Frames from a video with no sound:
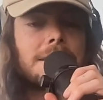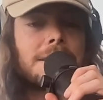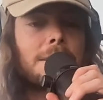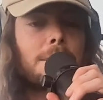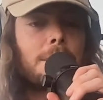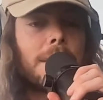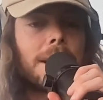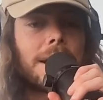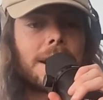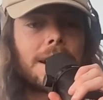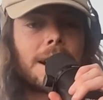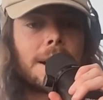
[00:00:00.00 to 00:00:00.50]
I
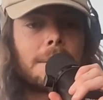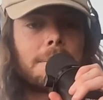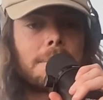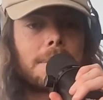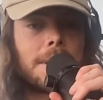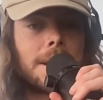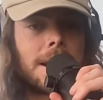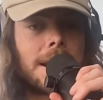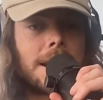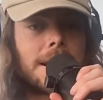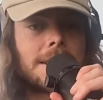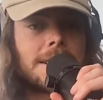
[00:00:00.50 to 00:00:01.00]
wake up
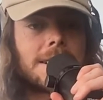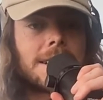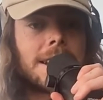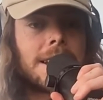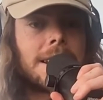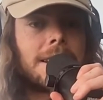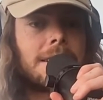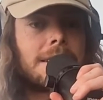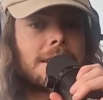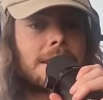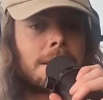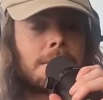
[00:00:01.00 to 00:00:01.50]
and I
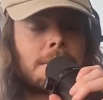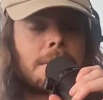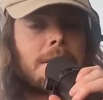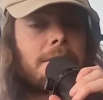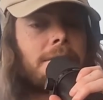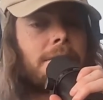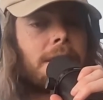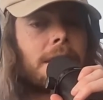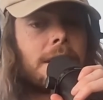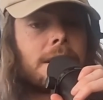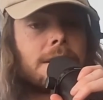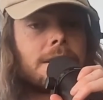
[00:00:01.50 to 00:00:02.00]
see some of my
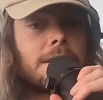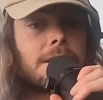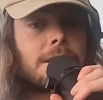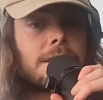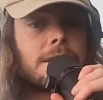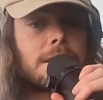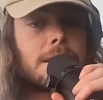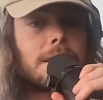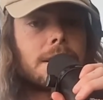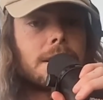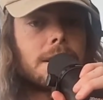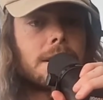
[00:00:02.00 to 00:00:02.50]

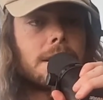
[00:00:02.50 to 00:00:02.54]
friends